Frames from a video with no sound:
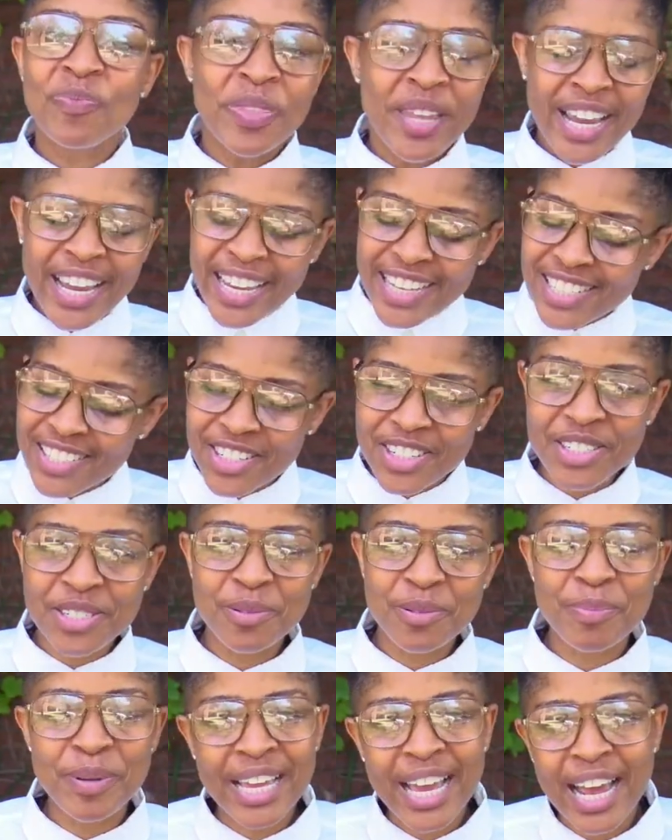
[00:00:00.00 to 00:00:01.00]
it's good to
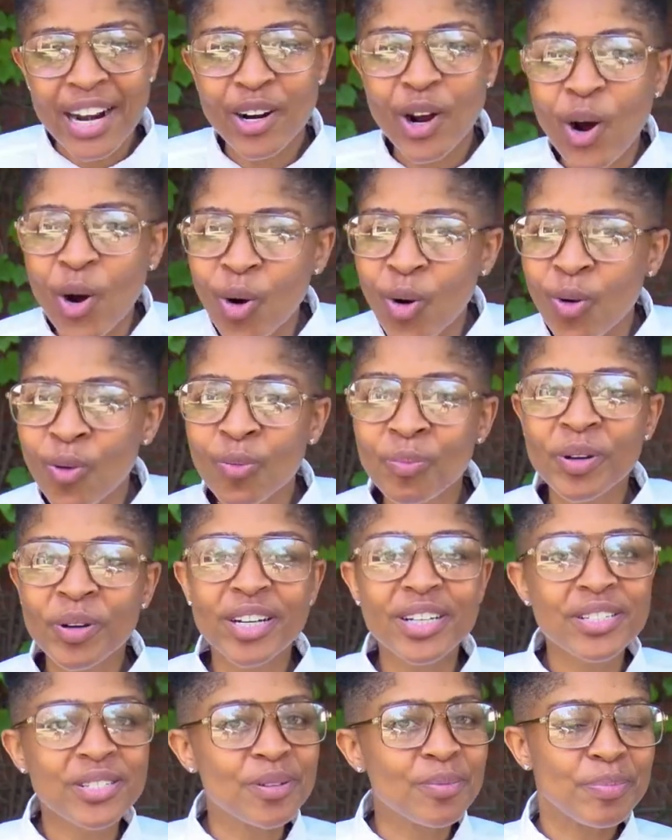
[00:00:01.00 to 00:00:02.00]
be at home.
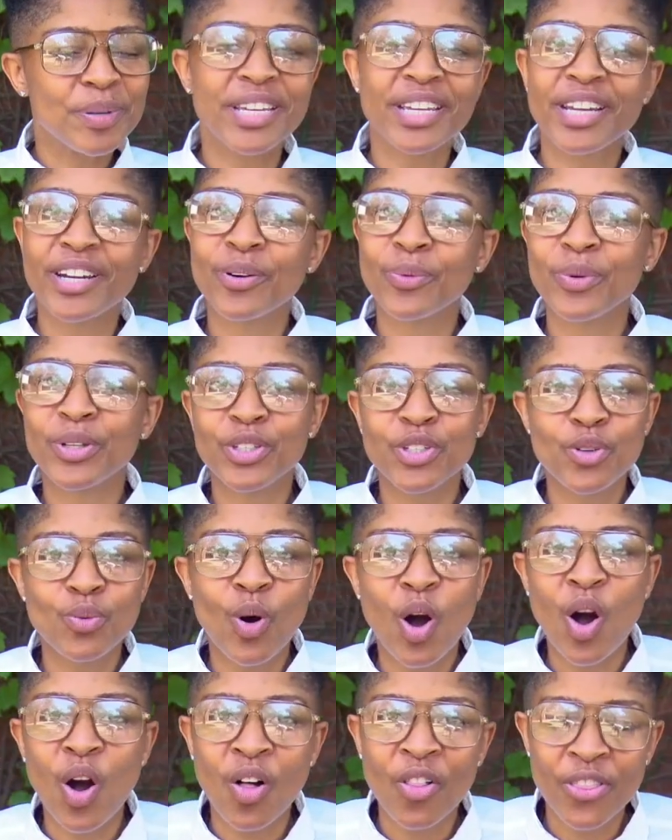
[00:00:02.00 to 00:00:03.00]
Good to be here with you
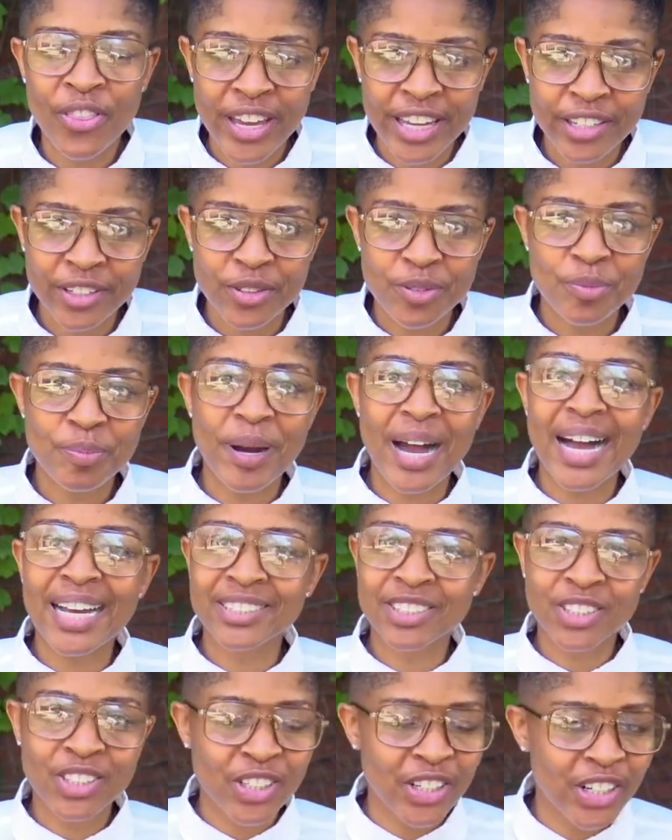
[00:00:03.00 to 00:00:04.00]
all. Thank you,
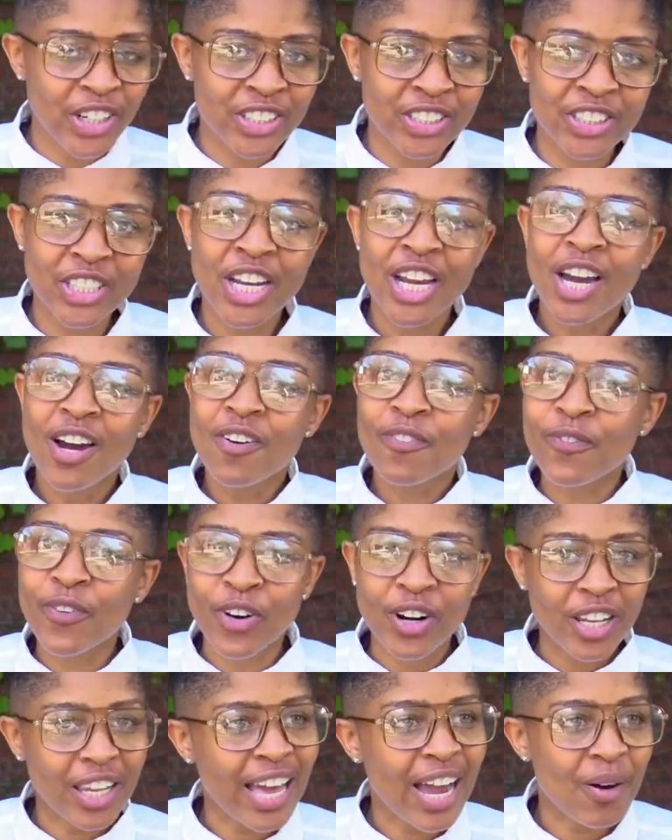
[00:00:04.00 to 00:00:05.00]
pastors, for
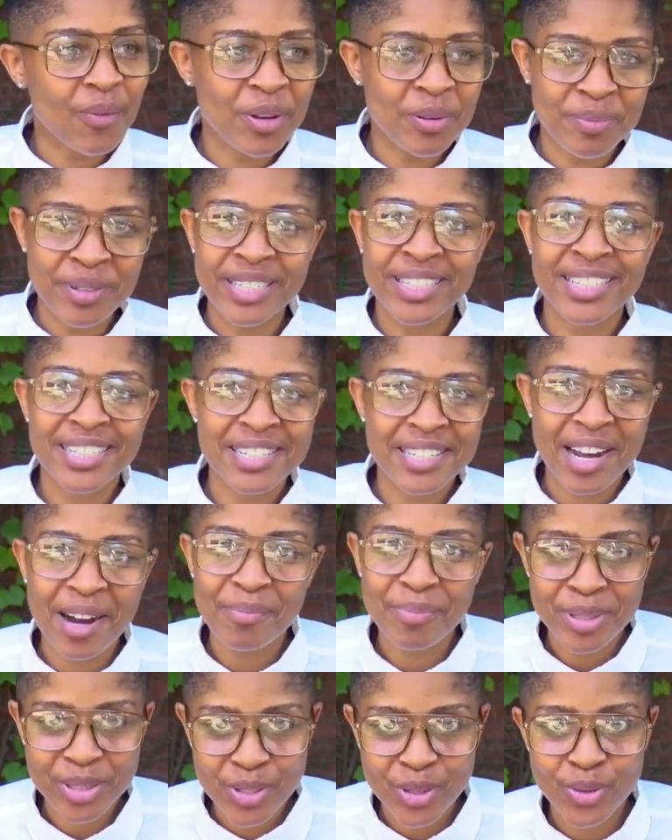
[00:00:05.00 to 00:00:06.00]
allowing me this
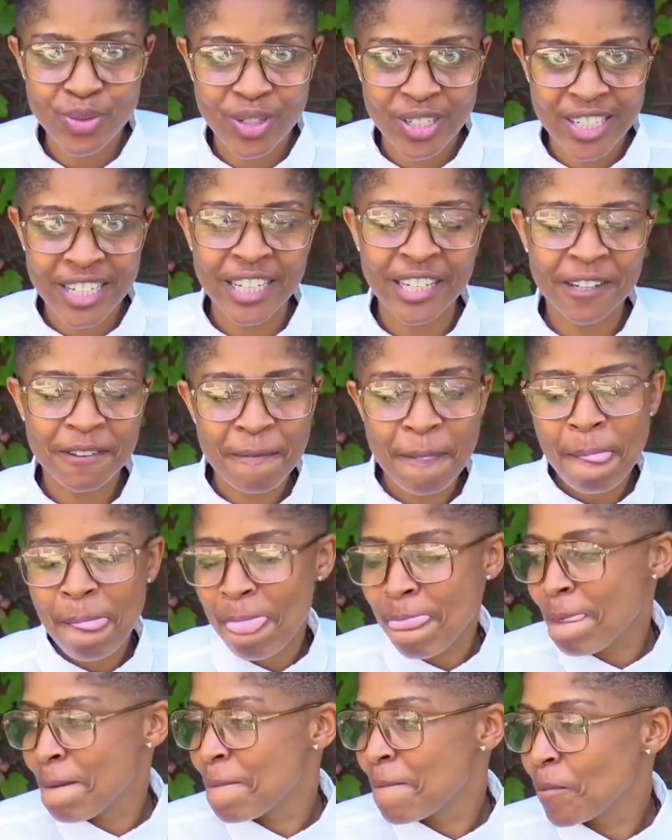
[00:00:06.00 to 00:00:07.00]
opportunity.
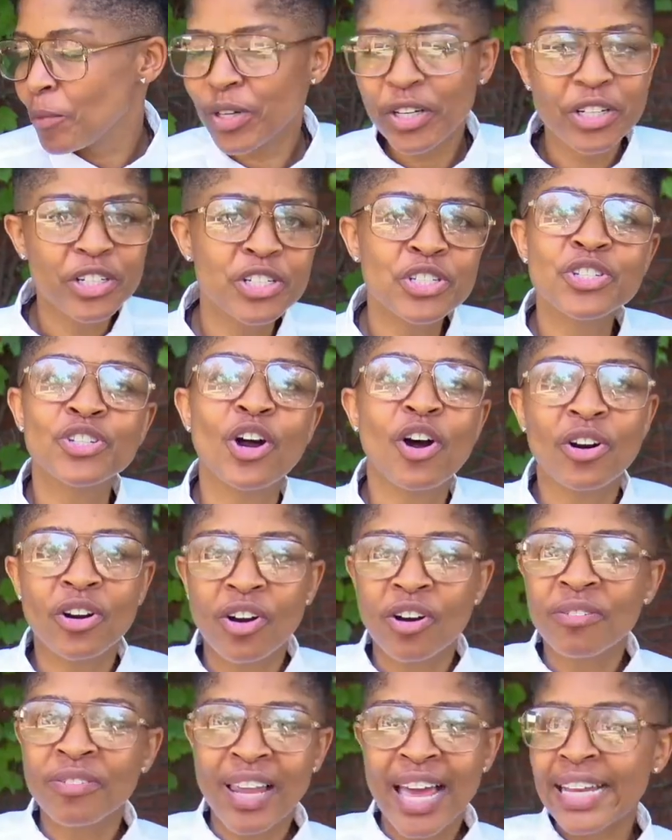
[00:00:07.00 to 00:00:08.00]
We're going to start
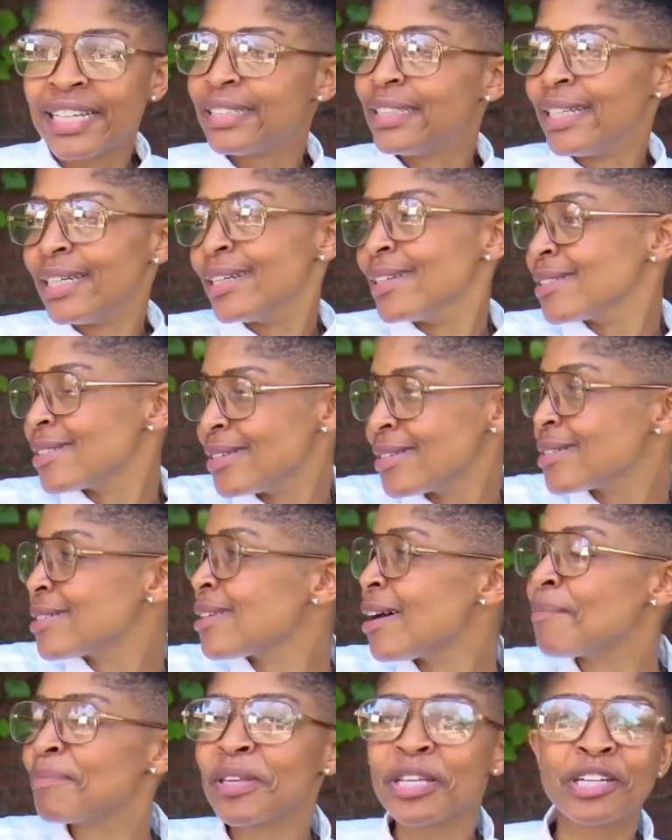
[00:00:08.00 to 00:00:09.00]
off like this. It's
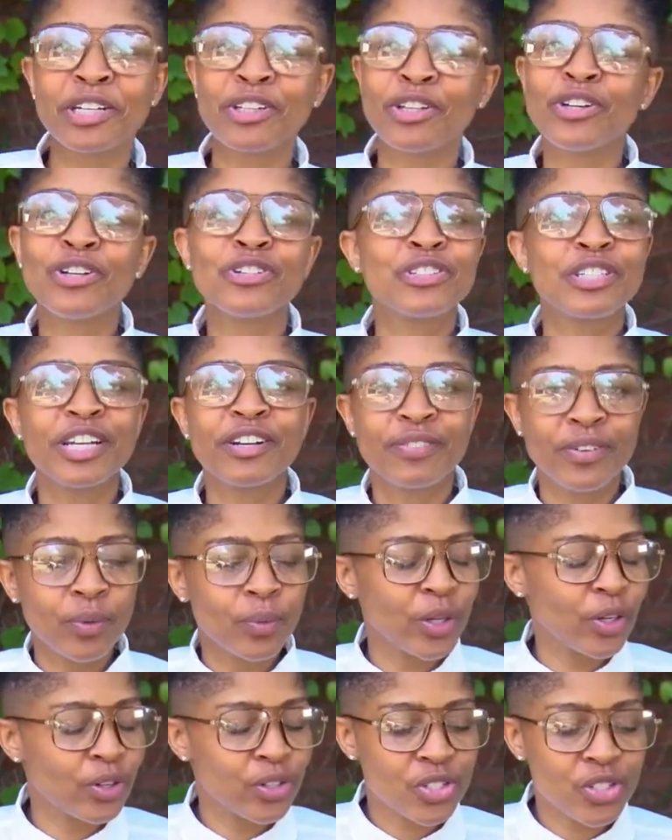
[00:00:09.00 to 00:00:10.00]
something a little different. We're
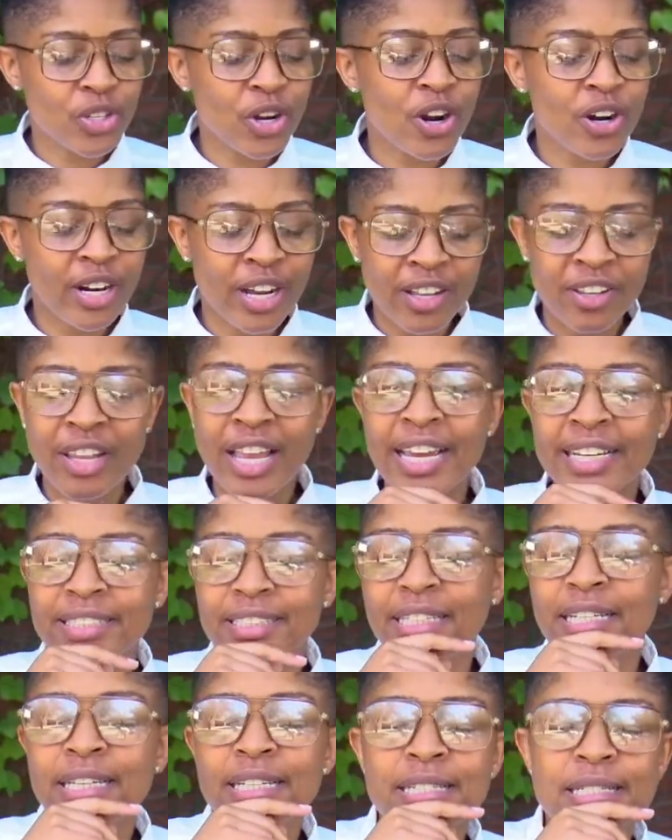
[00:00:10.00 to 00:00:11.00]
going to start out like
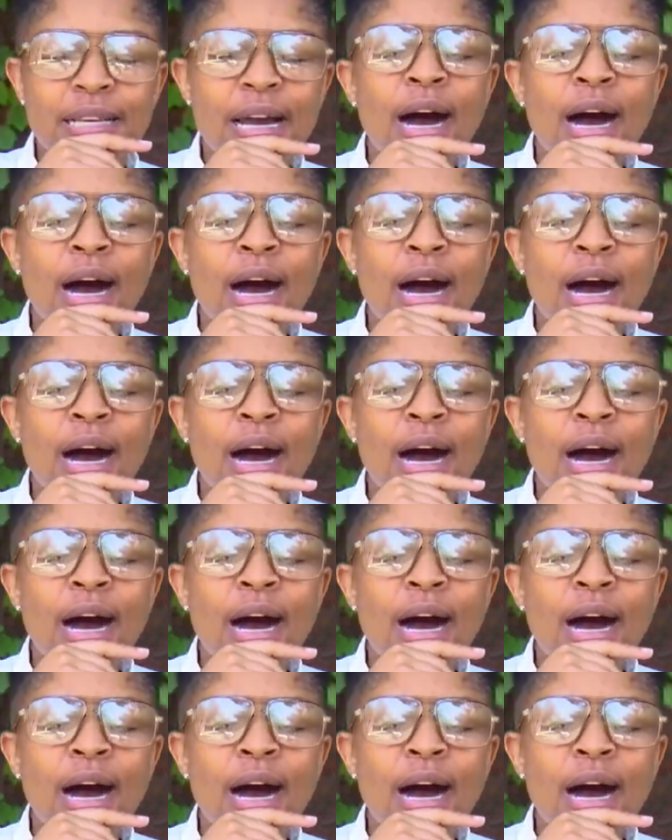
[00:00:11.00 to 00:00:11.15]
this.